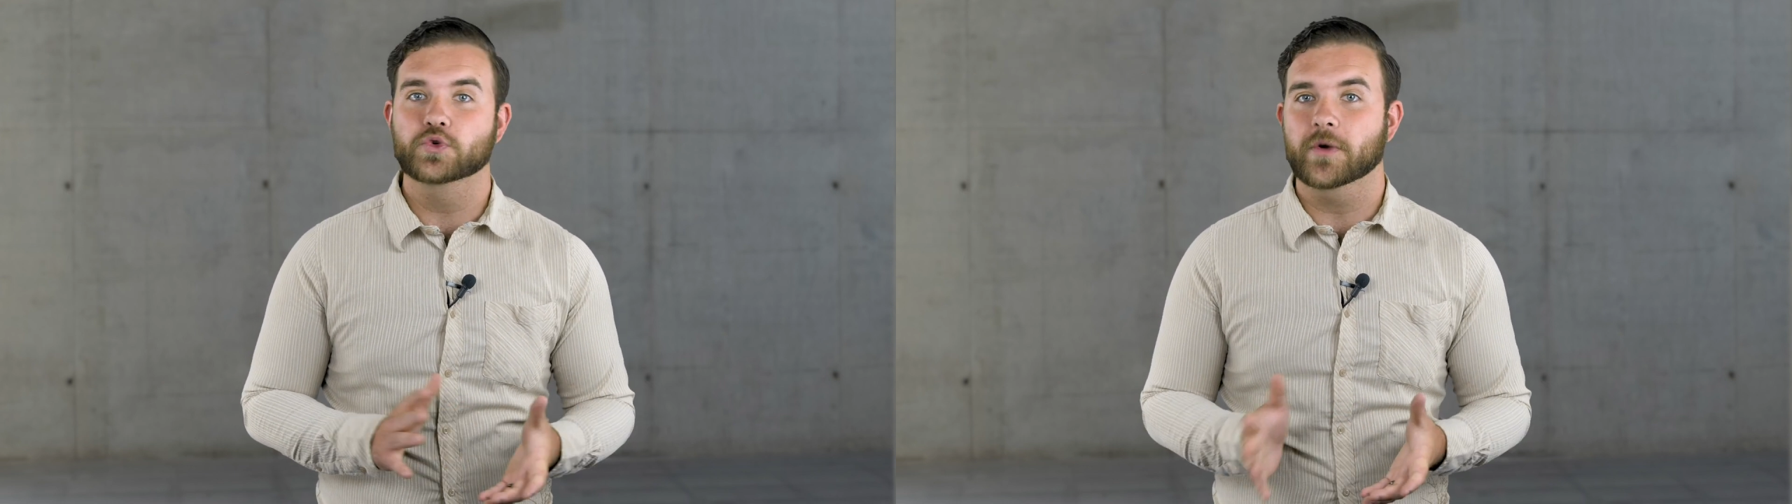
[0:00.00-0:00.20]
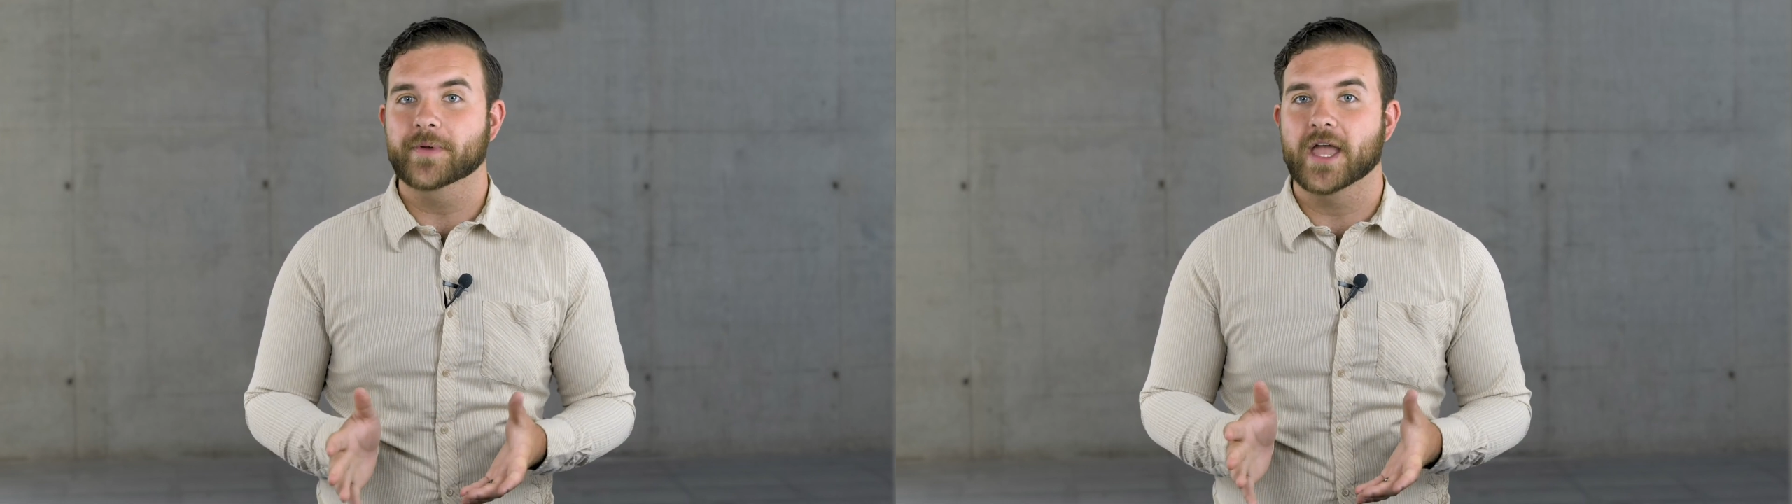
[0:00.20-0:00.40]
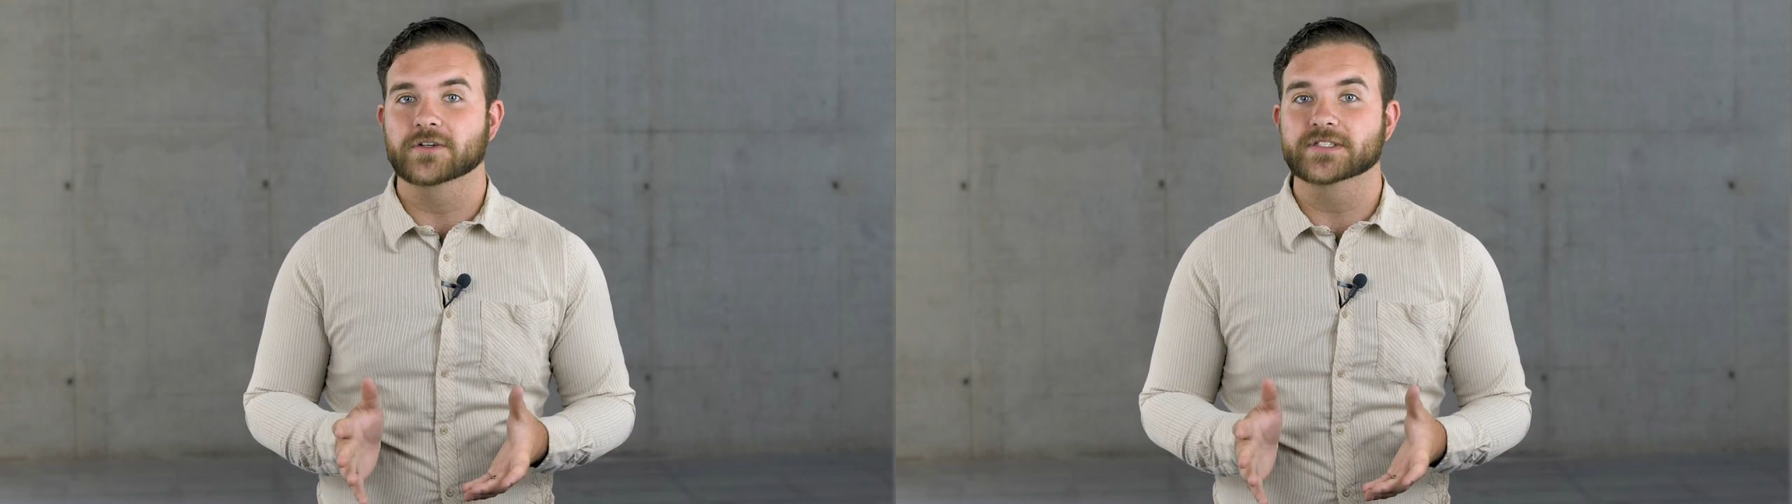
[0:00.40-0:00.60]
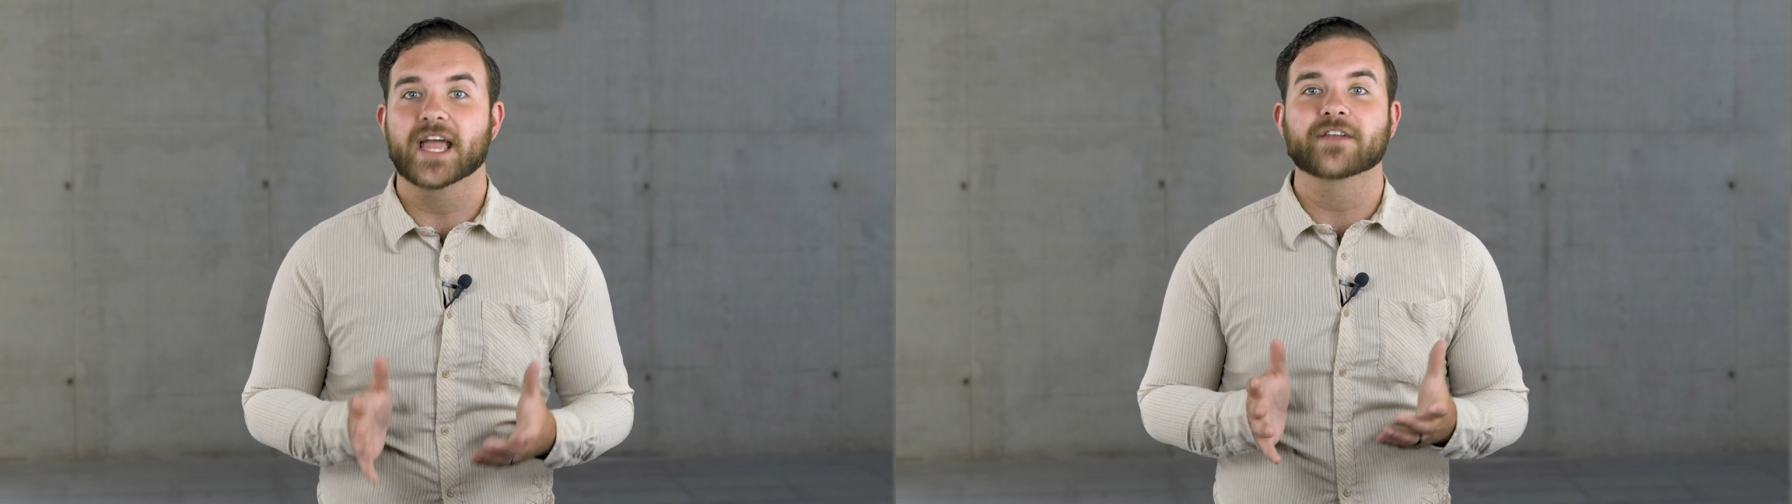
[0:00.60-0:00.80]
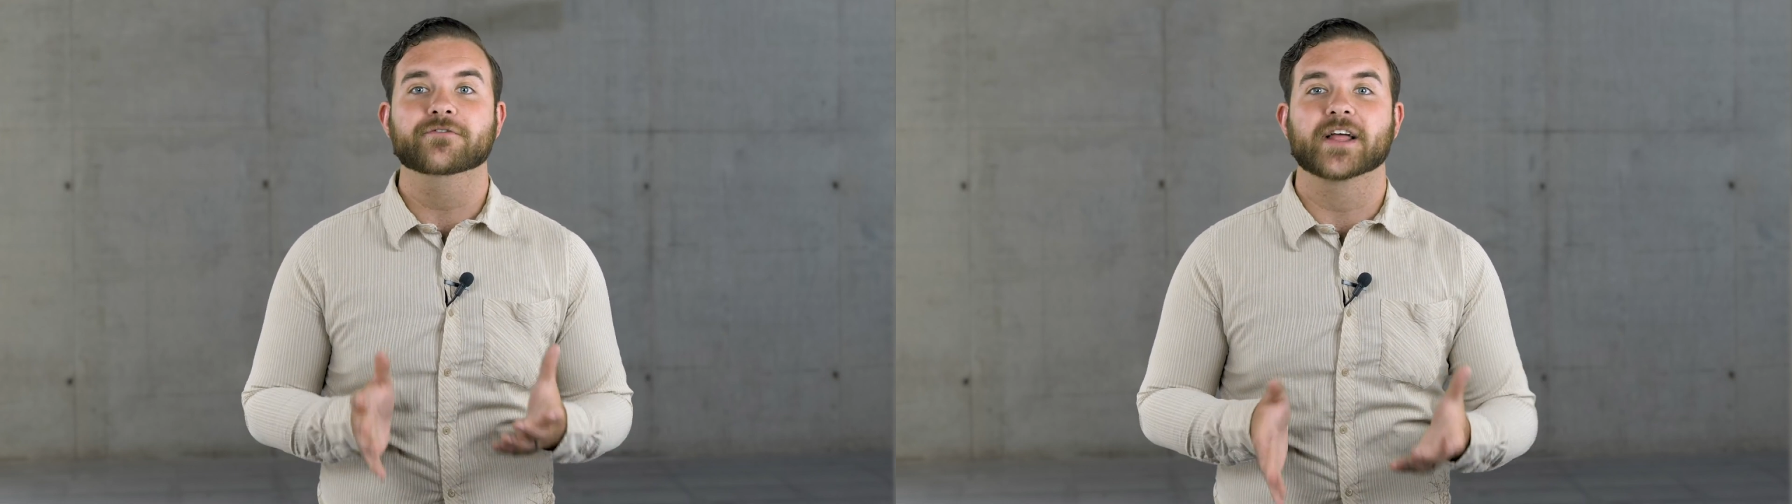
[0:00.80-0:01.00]
door panels,
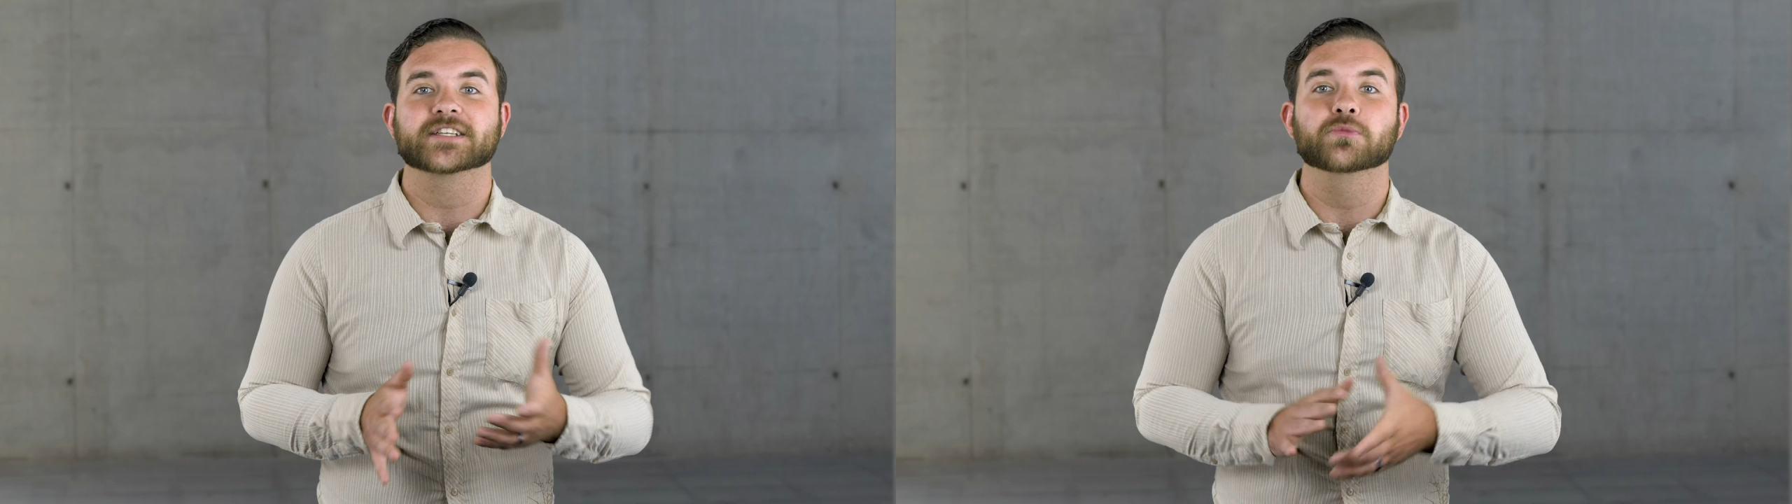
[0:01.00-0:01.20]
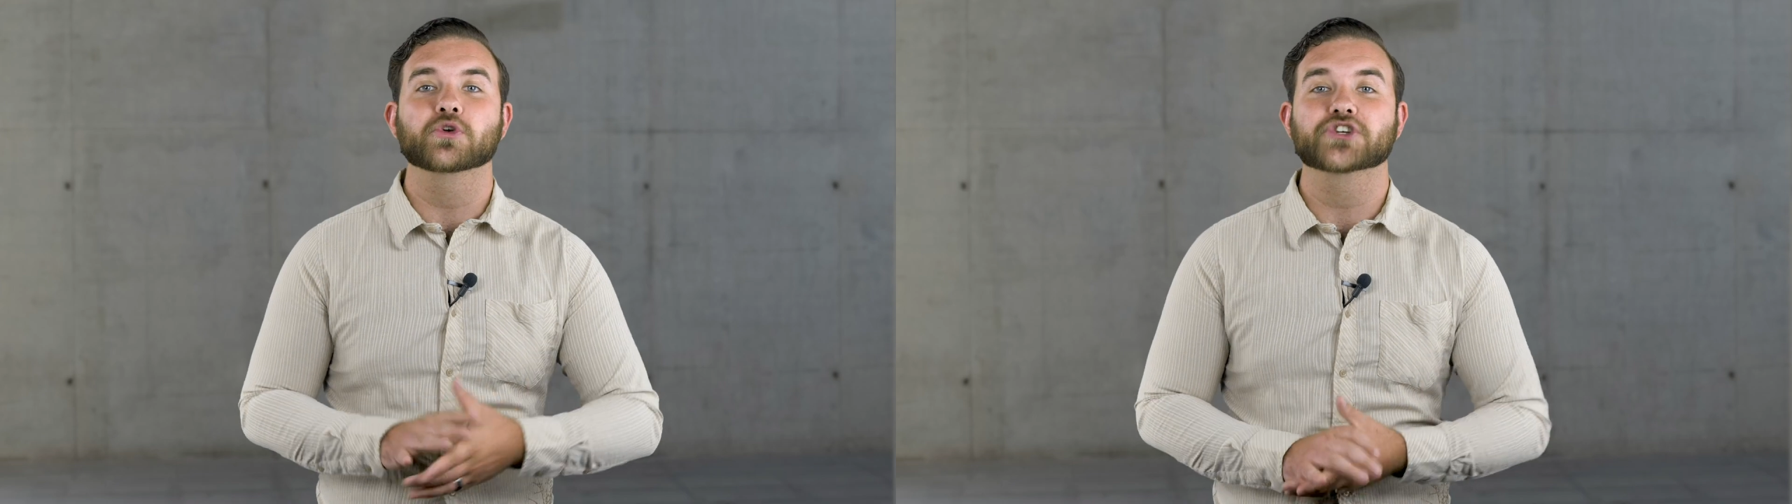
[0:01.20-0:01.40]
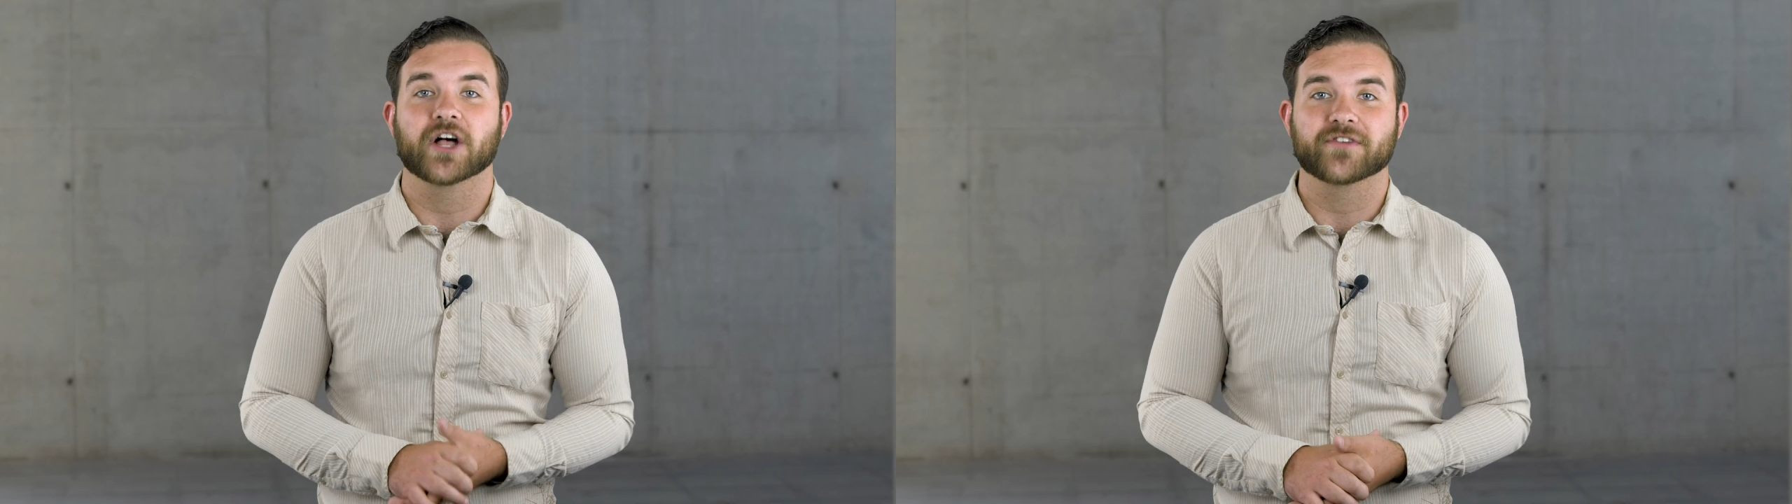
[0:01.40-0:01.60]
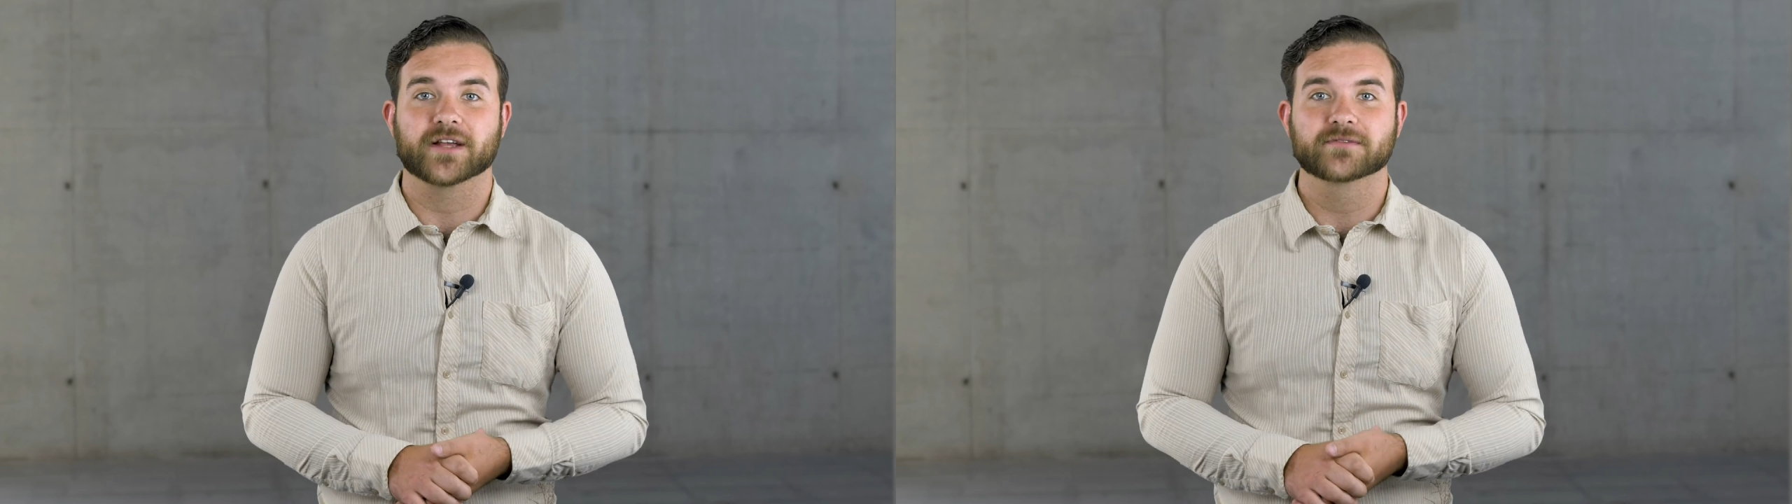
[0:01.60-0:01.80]
and flexible shelving.